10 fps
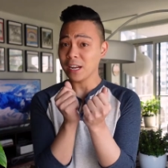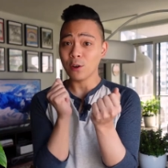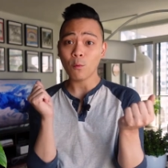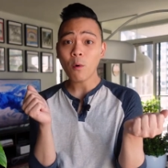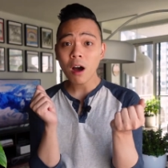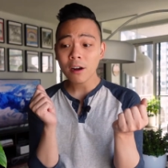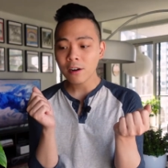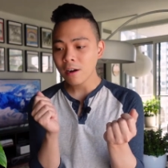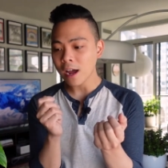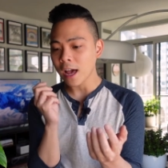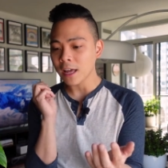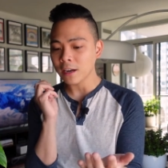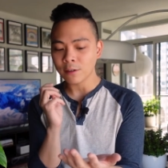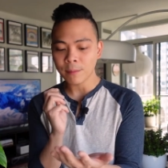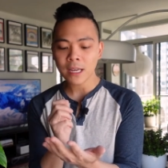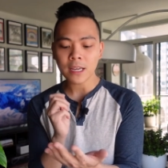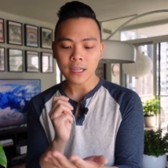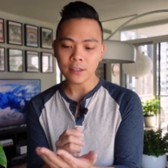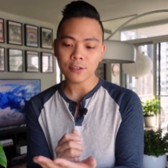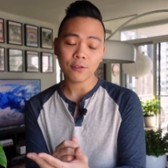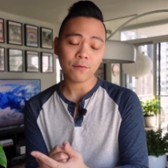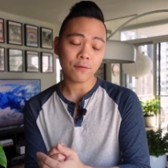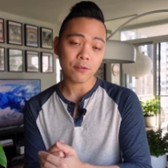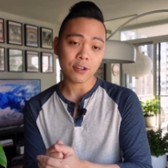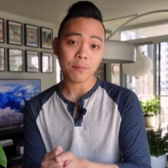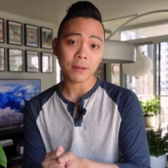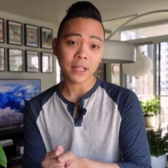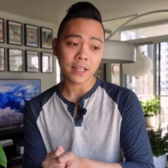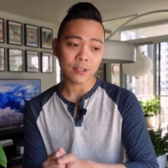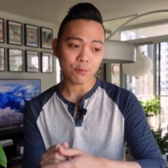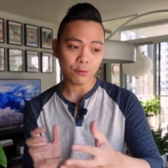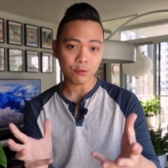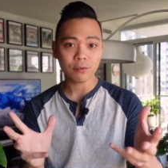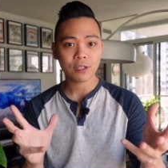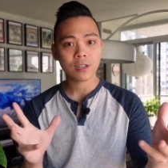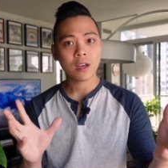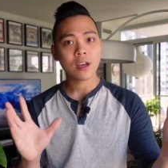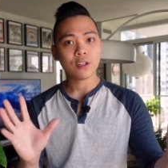any water and it'll make it easier for your plant's roots